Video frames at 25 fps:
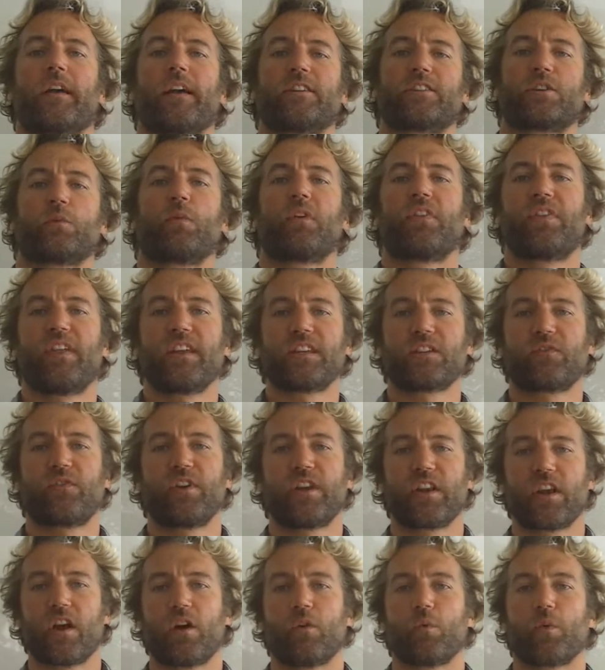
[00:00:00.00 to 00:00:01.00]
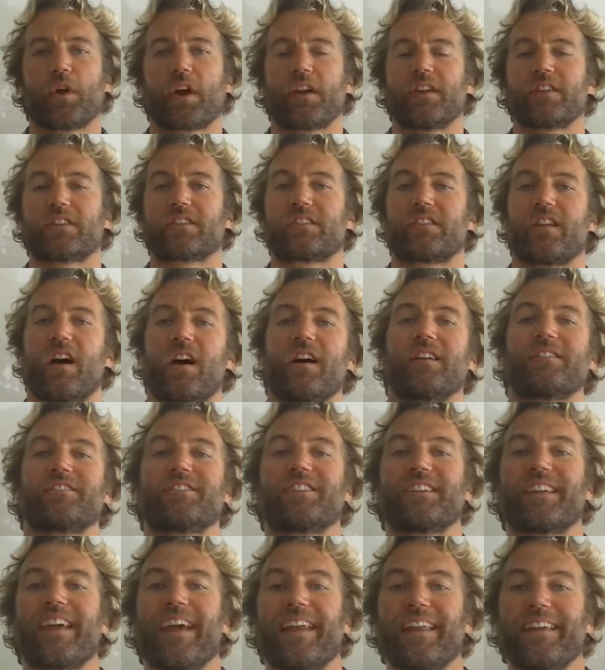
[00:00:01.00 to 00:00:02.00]
Okay, so with this video, we're gonna to start
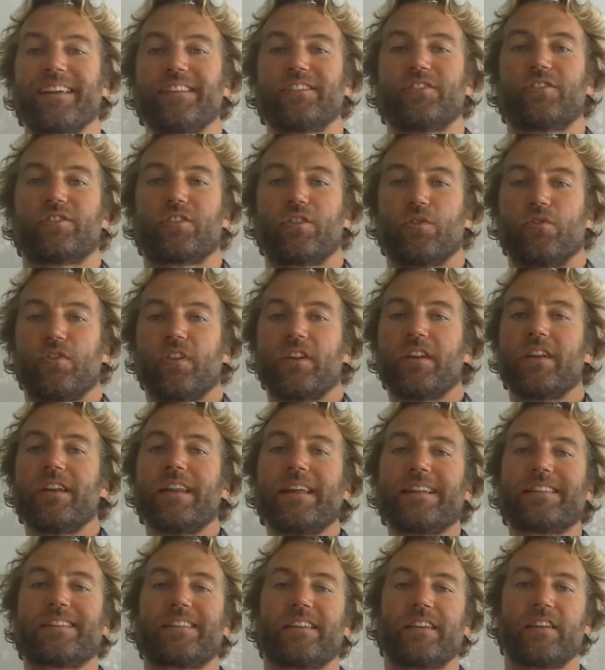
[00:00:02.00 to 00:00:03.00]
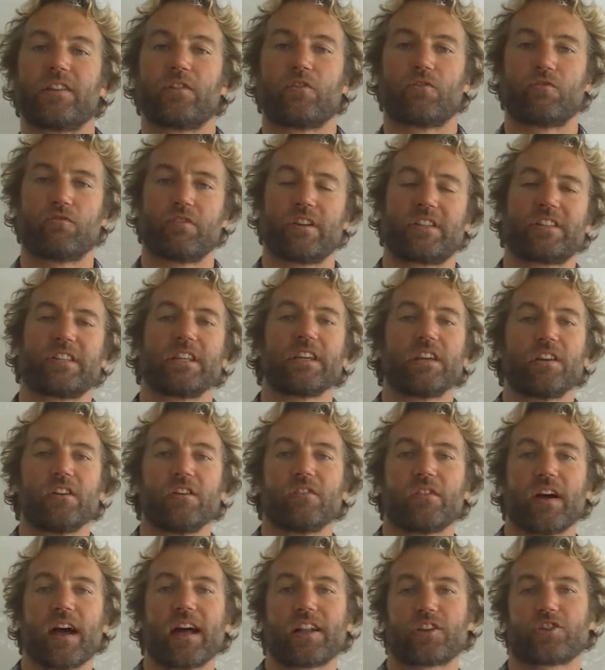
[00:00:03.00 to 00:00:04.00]
to get into the nitty gritty
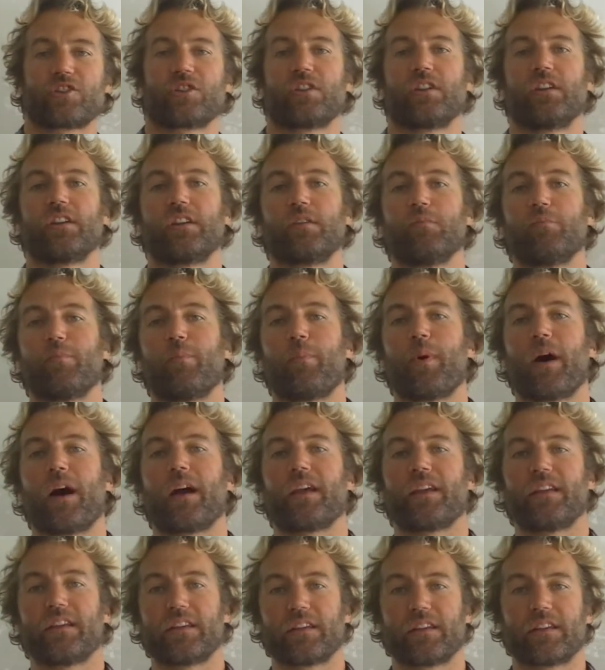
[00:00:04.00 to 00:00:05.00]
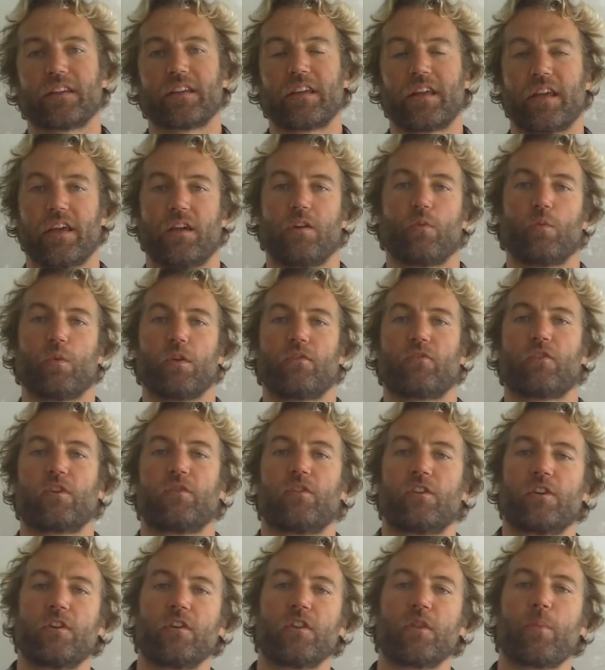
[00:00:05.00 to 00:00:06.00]
of actually buying kit. We've
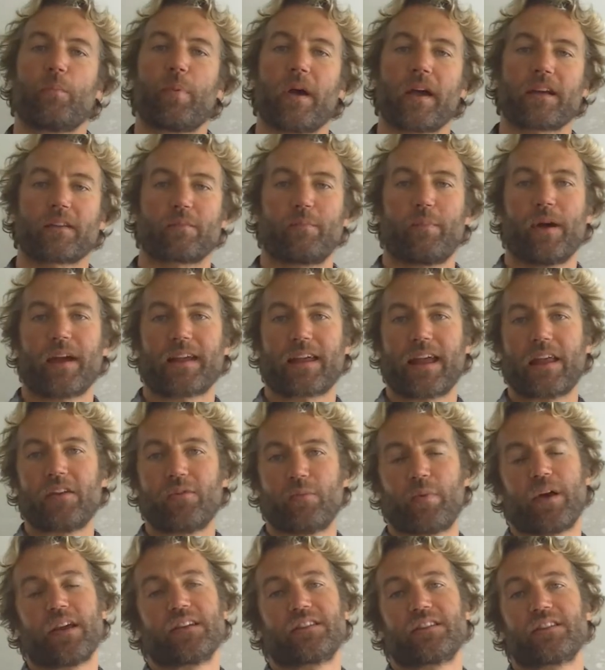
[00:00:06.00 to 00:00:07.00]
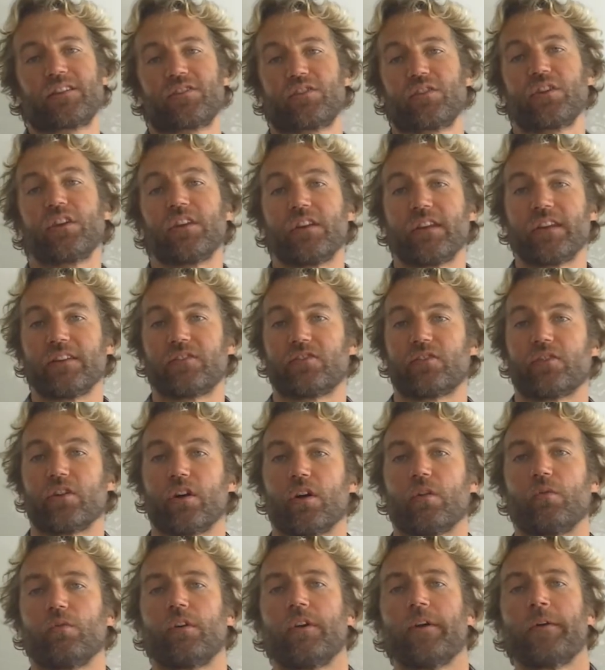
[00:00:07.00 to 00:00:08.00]
covered all the back end basics that you need to
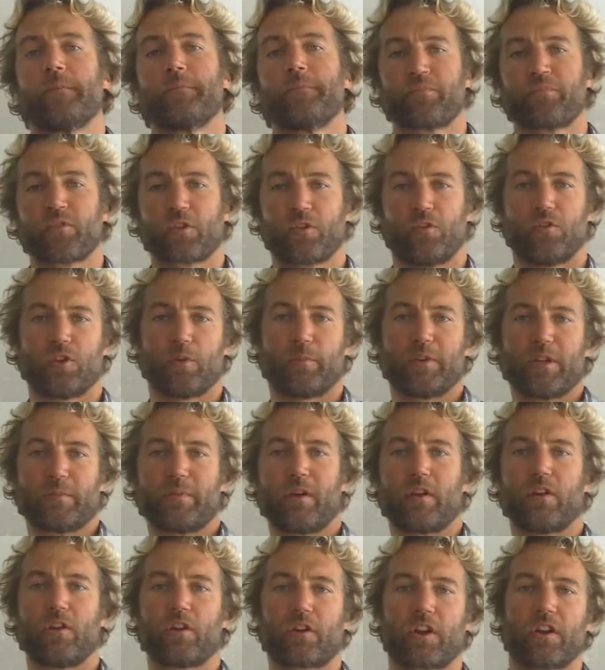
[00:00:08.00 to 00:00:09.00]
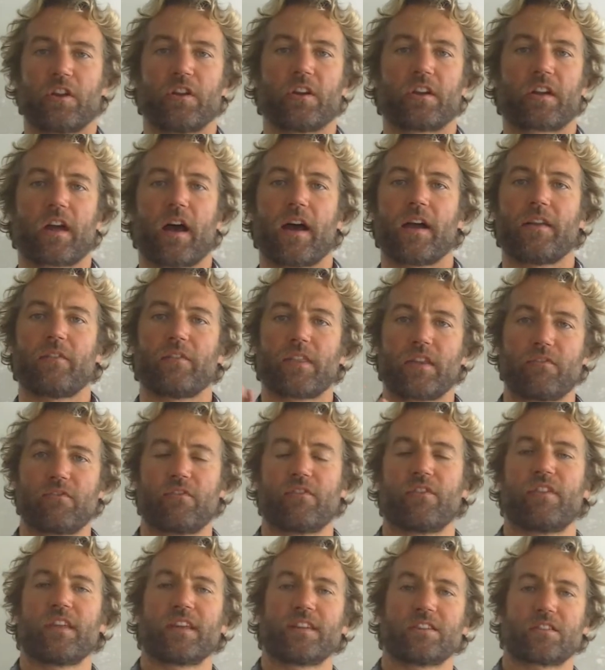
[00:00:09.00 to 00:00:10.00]
know, all the bits about looking at a kite,
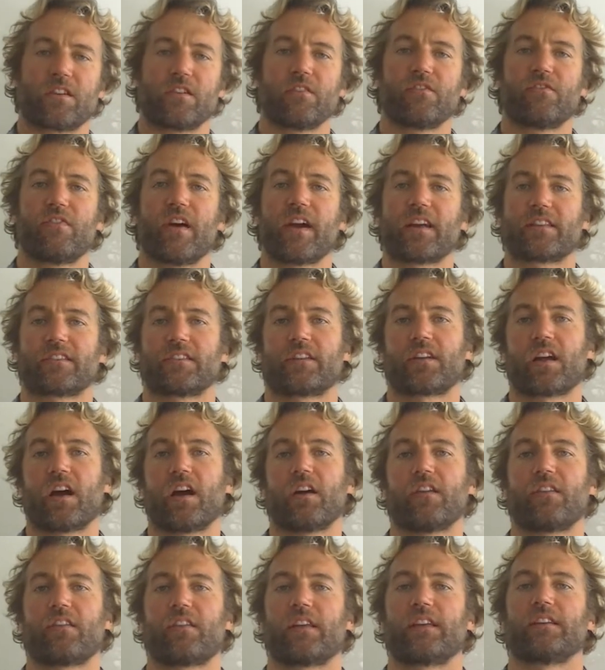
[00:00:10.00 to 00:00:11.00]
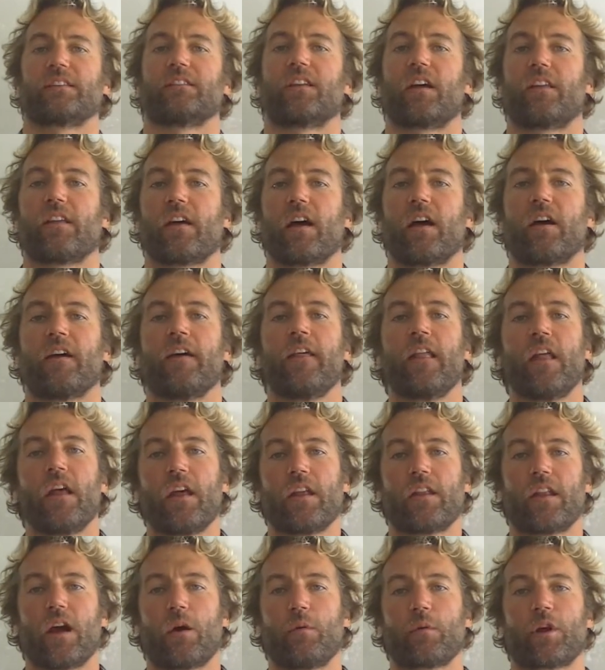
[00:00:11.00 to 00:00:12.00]
different things that affect a kite, things like that.
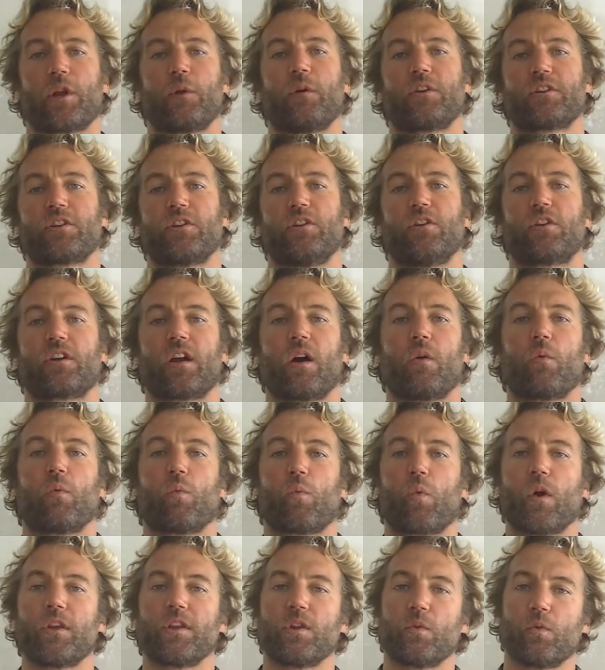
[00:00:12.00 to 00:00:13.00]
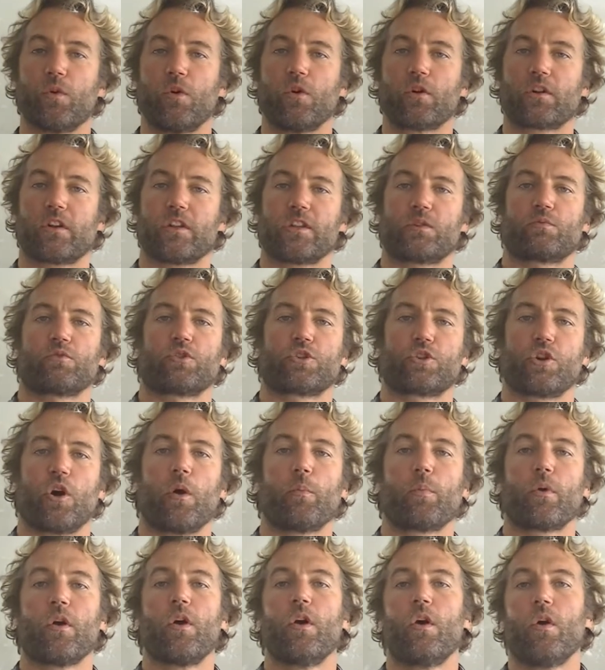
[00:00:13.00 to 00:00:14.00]
Now we're gonna actually look at, when you walk into a
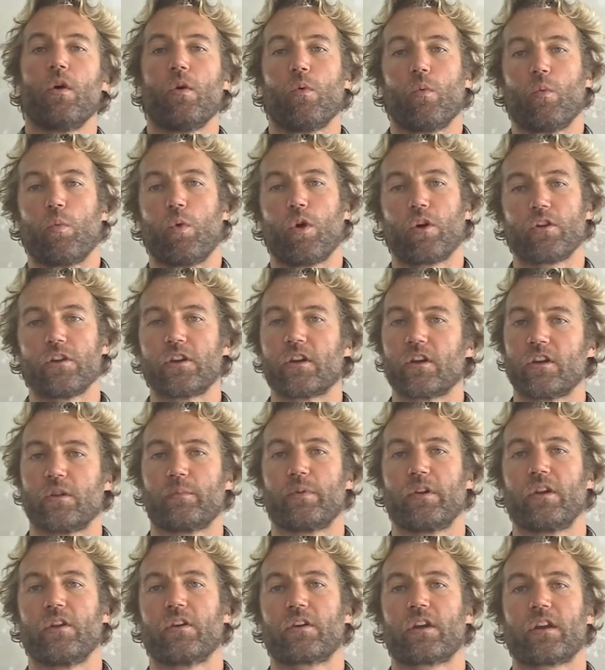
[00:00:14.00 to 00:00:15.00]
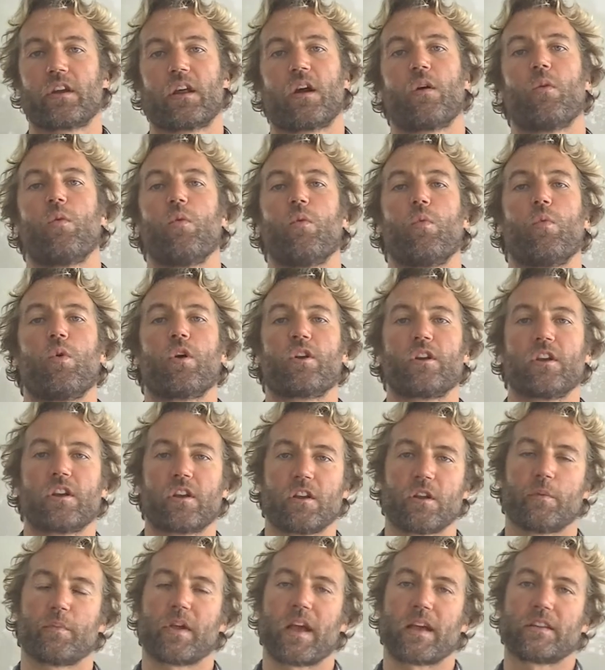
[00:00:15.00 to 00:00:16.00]
shop, what are you gonna be looking at, what are
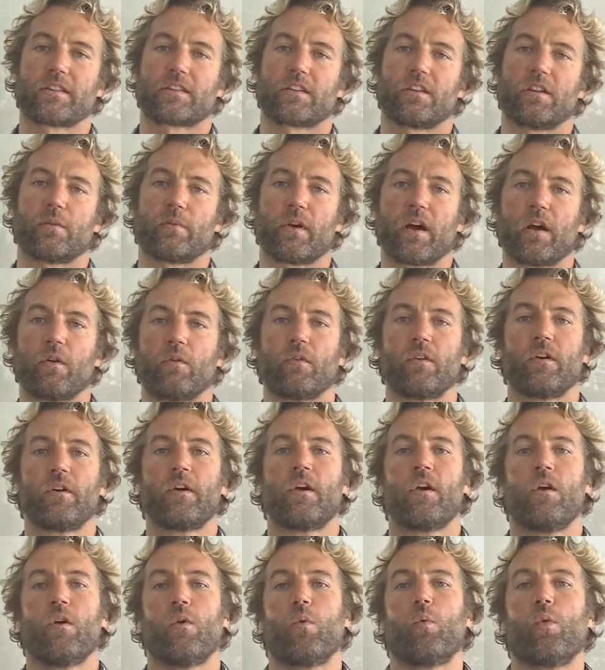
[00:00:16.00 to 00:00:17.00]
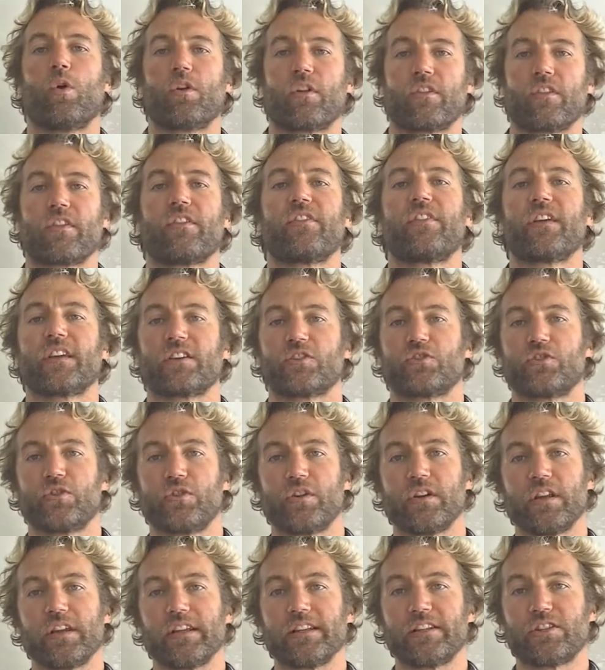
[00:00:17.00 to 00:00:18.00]
you gonna be asking about, what are the things
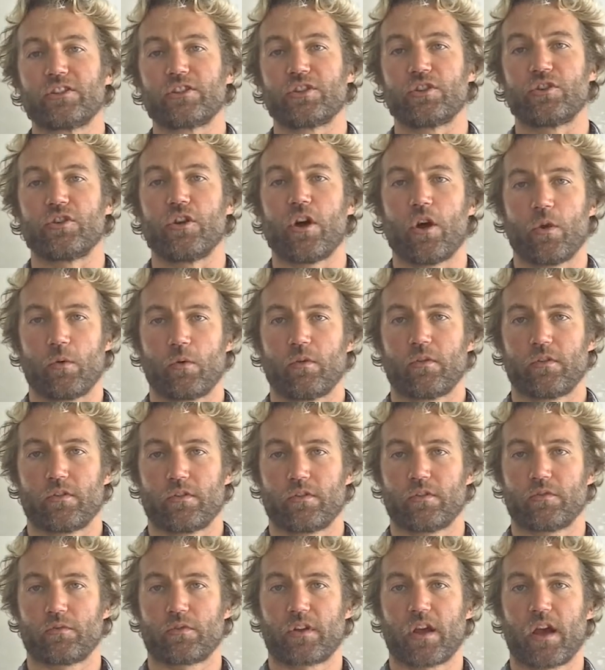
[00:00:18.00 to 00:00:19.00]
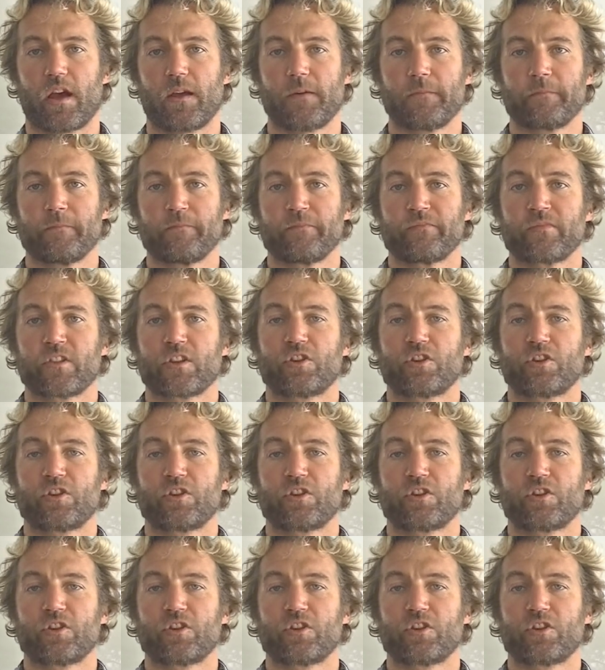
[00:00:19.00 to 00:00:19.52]
you need to know, okay?